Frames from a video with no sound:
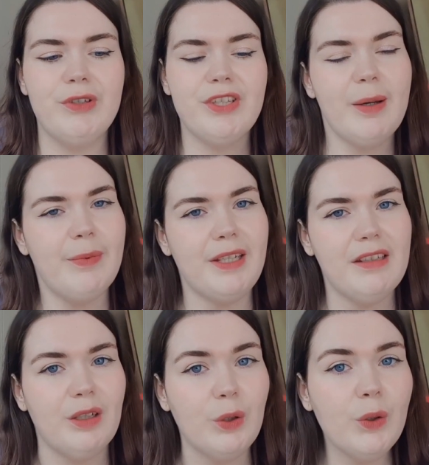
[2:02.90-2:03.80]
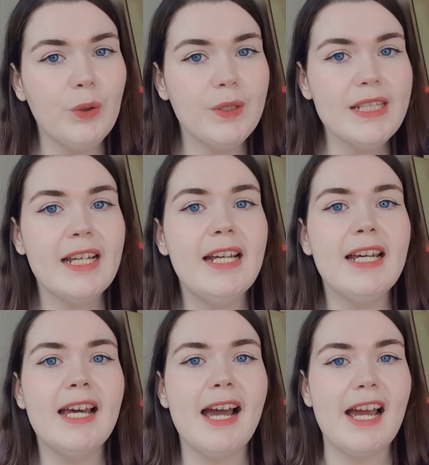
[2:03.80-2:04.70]
put Japanese on hold
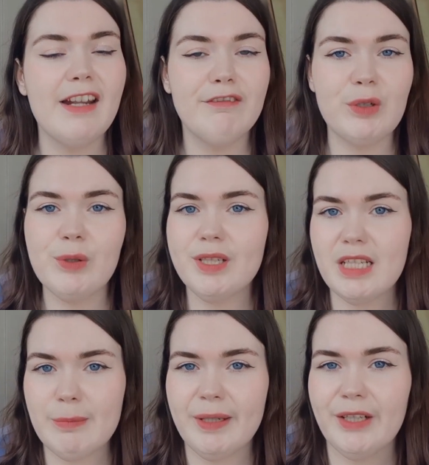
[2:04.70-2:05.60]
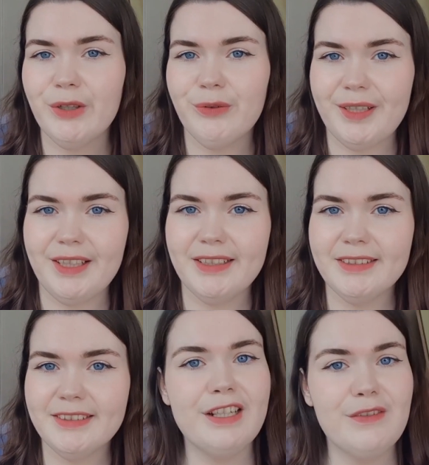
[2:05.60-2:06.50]
and focused on my Korean.
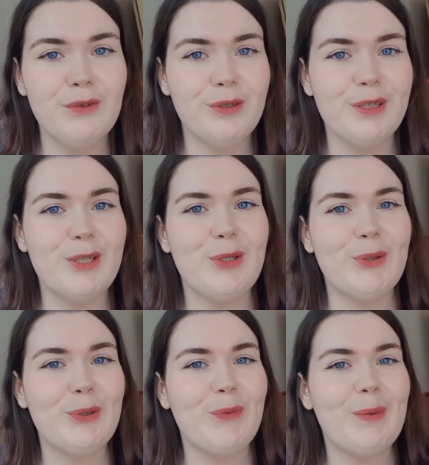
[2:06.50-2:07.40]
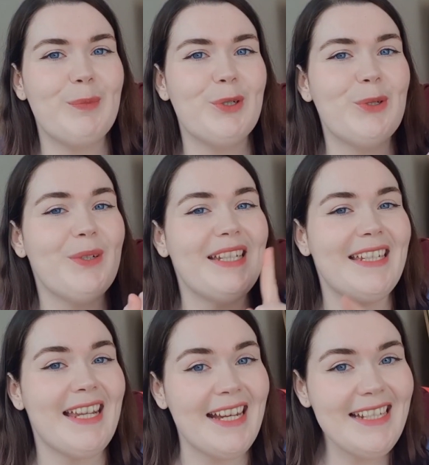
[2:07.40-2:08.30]
Fast forward to November
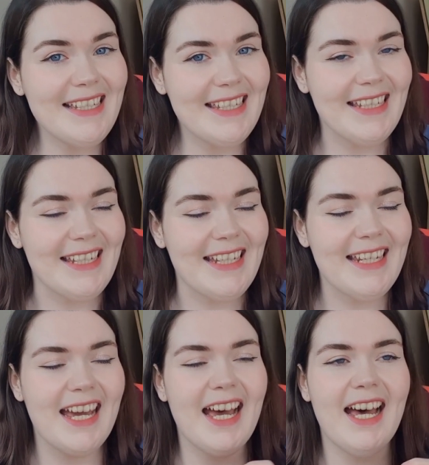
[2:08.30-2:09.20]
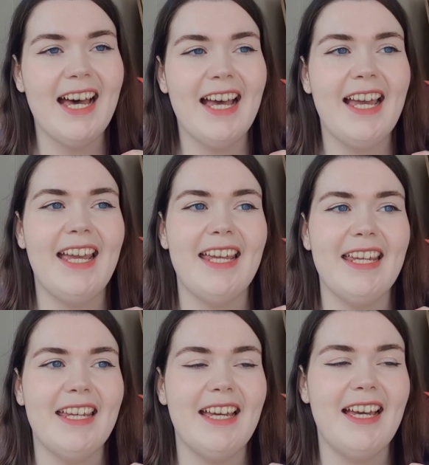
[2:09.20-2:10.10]
2019,
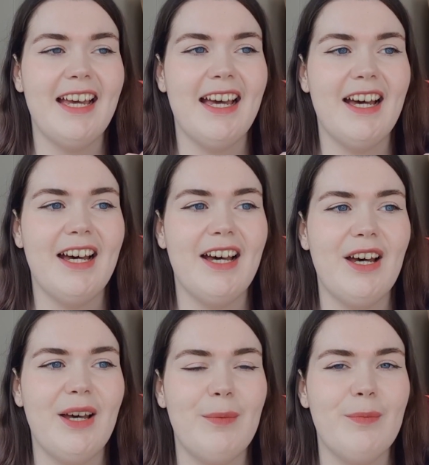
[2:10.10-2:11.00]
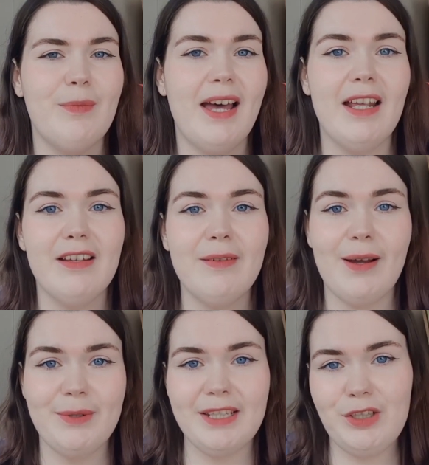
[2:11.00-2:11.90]
I
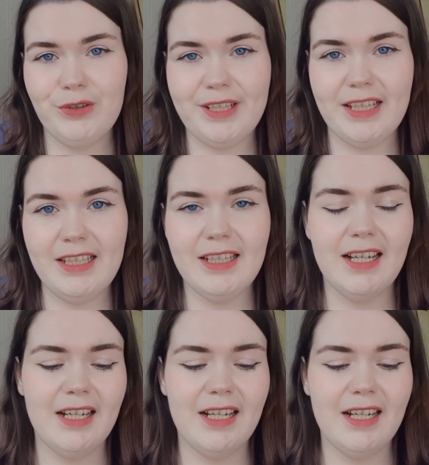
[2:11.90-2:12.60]
was in Korea.